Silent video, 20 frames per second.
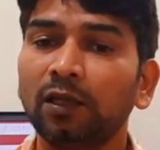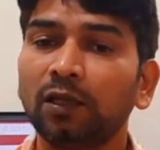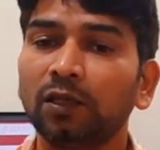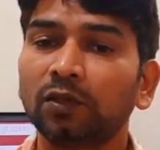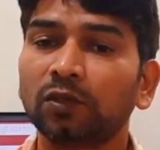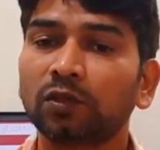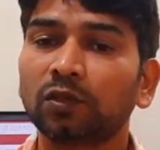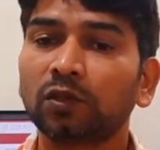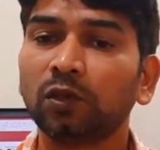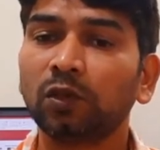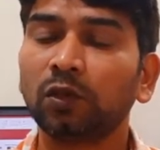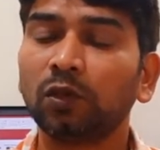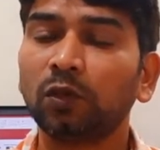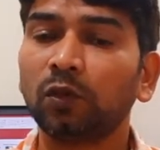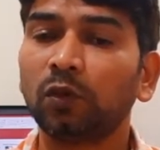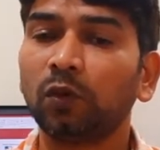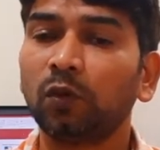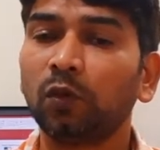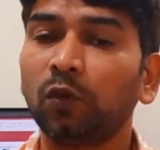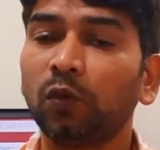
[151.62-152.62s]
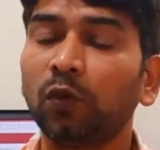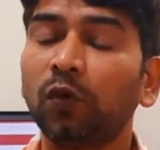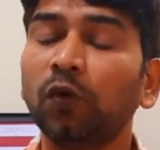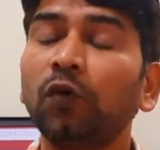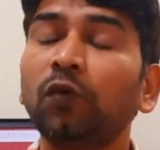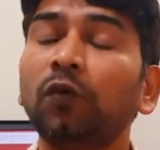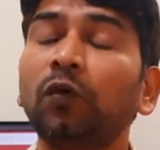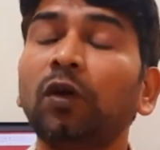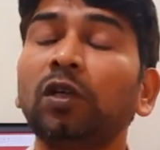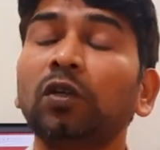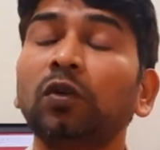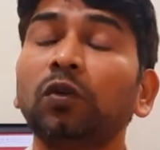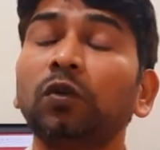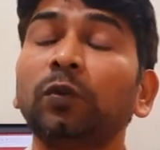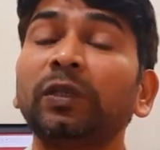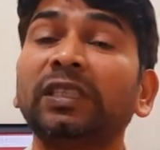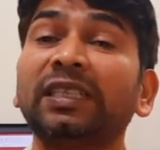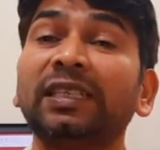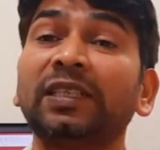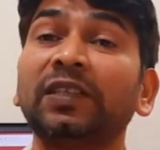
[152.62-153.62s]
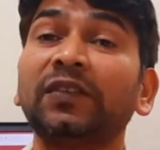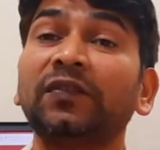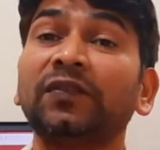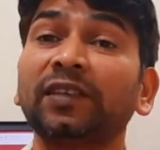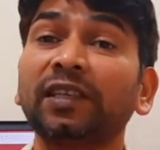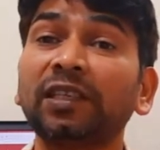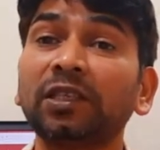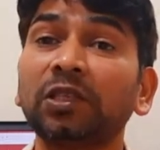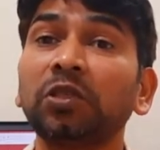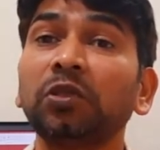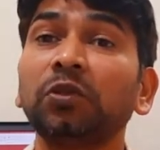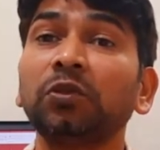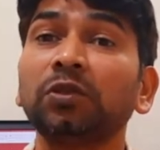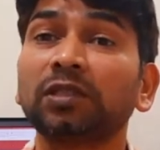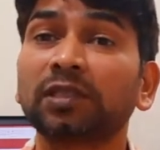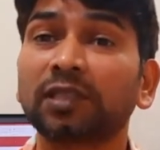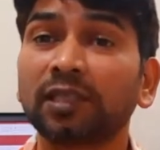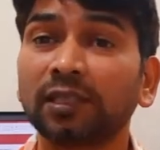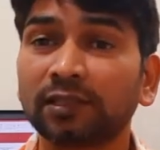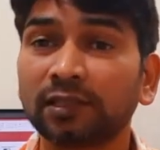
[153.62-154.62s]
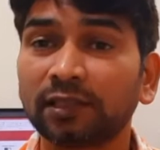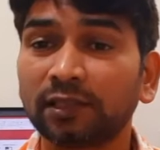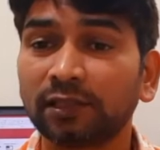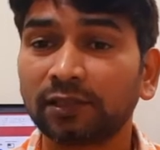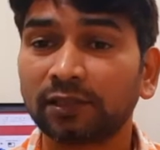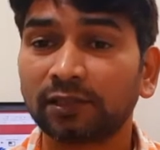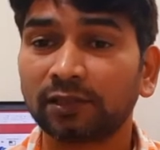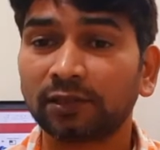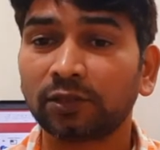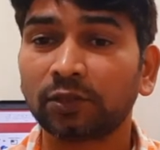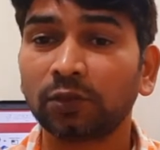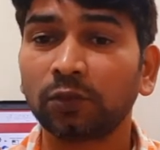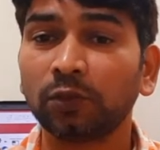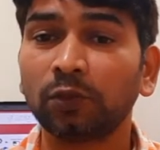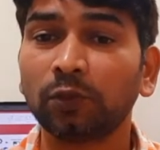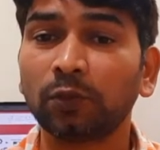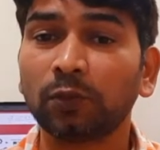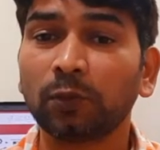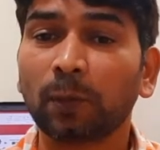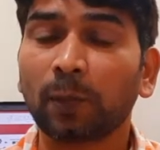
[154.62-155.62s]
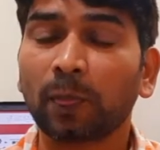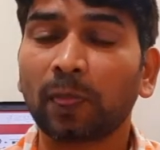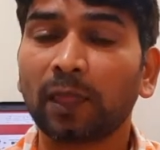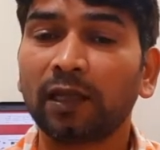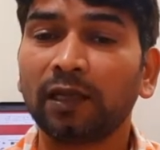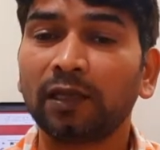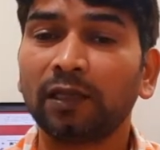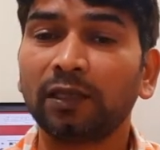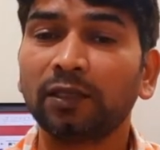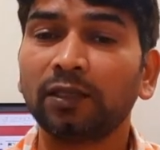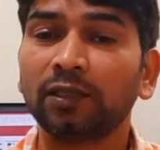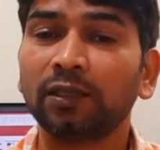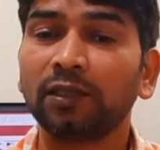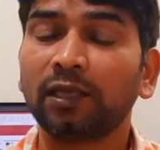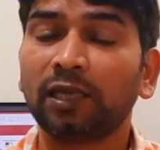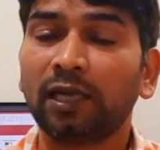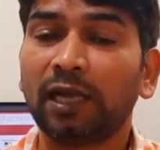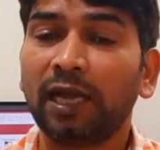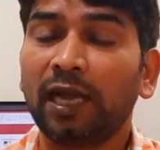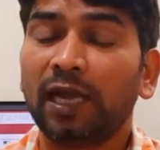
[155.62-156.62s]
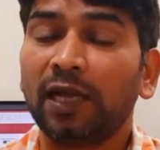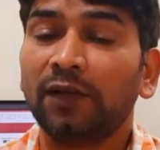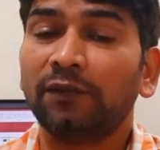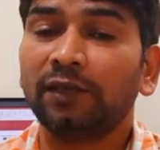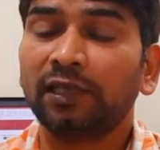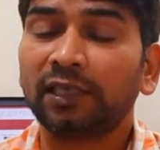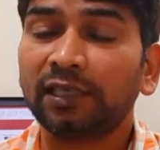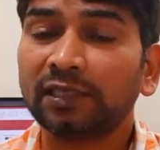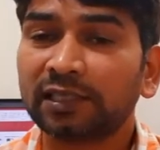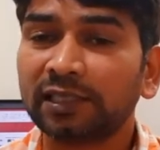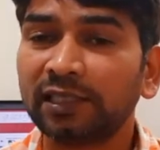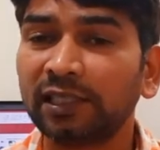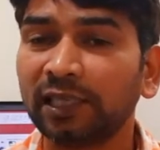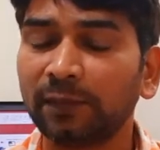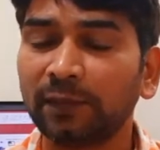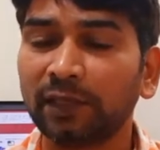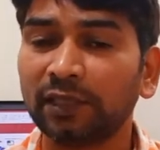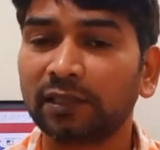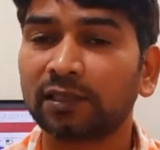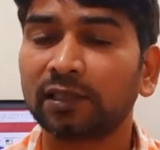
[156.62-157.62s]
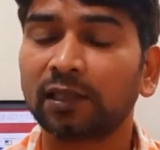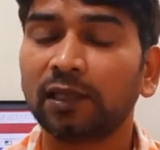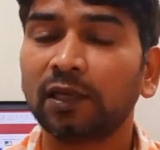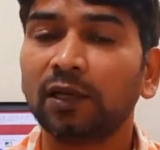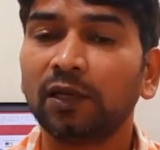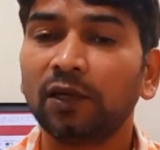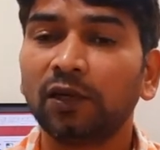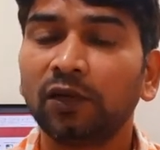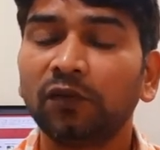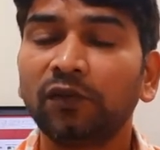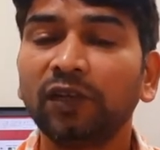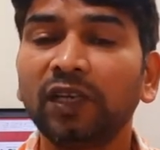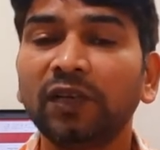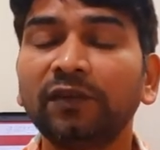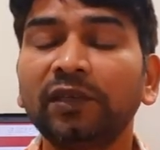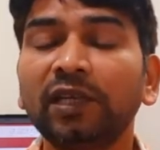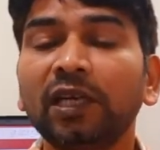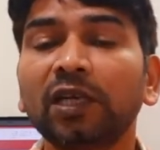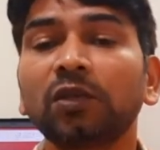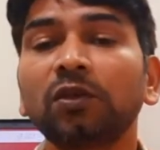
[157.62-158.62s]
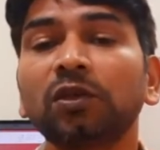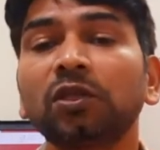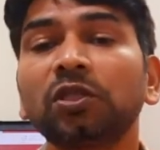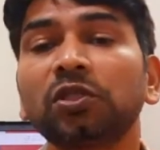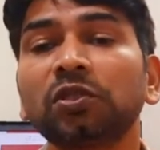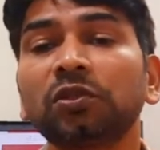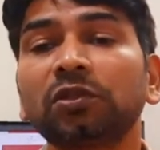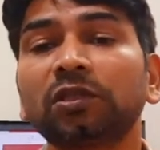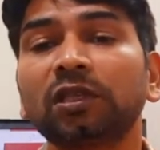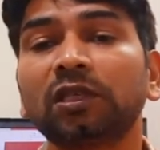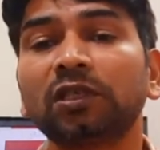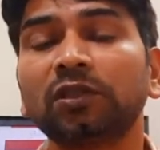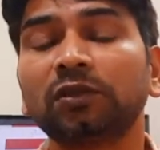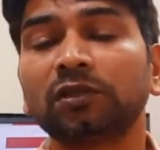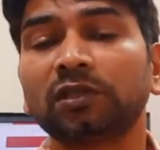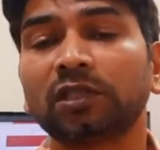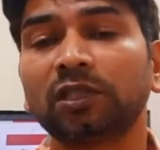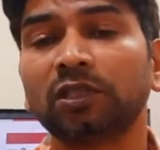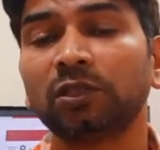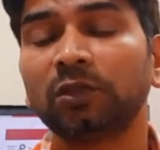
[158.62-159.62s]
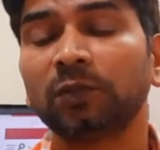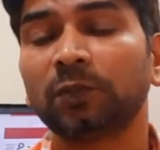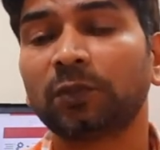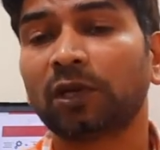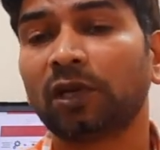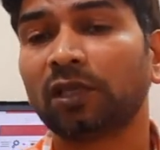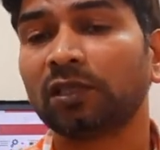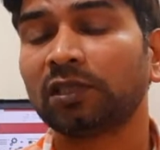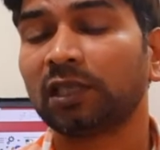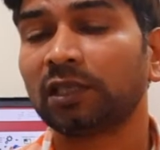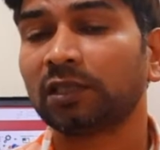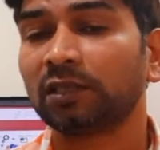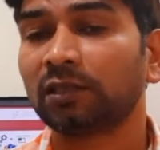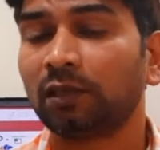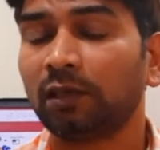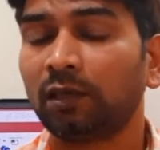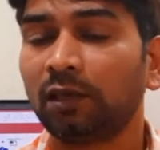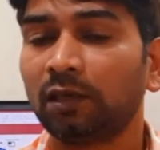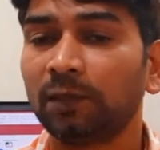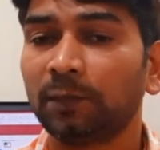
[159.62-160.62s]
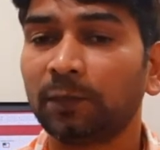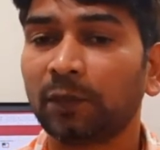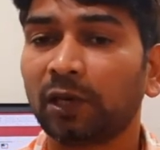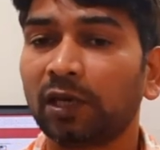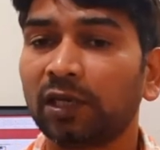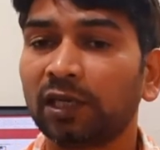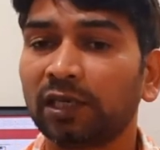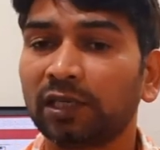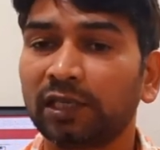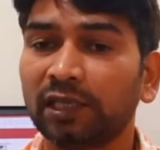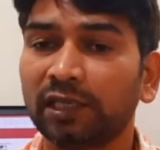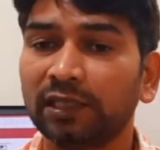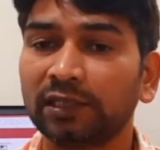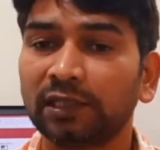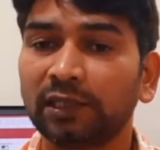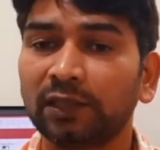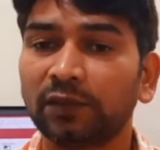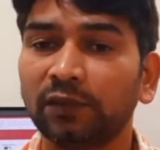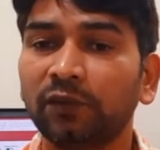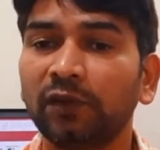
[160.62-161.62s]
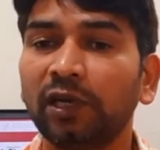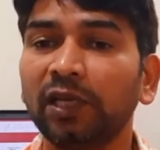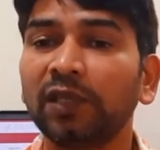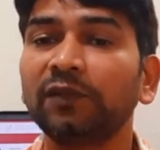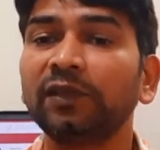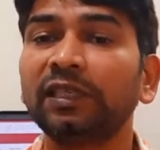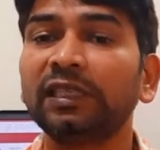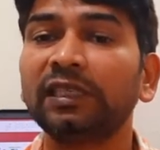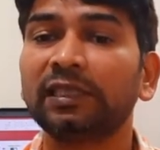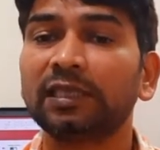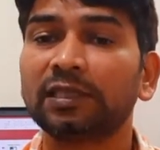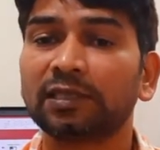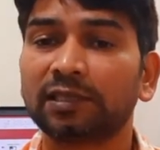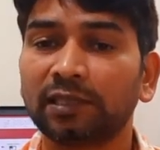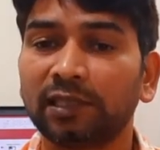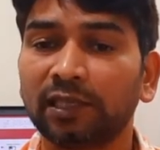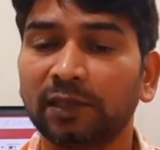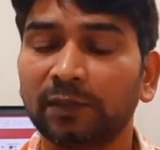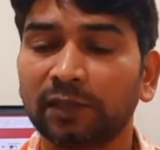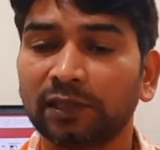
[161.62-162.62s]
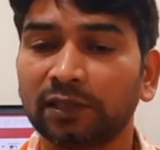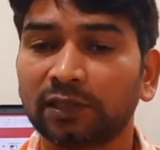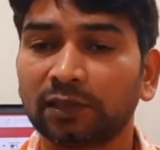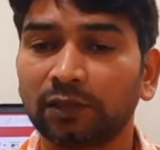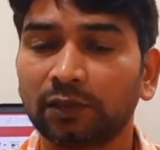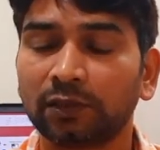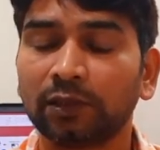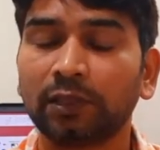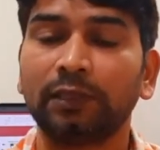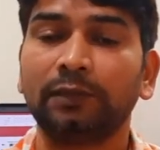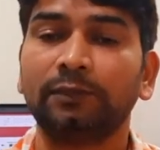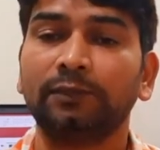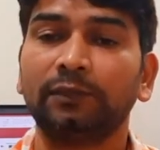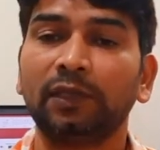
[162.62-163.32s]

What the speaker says: So what would be the different use cases to have a CMS when we are going to introduce a new project or a product like that? Why we need a CMS? Okay.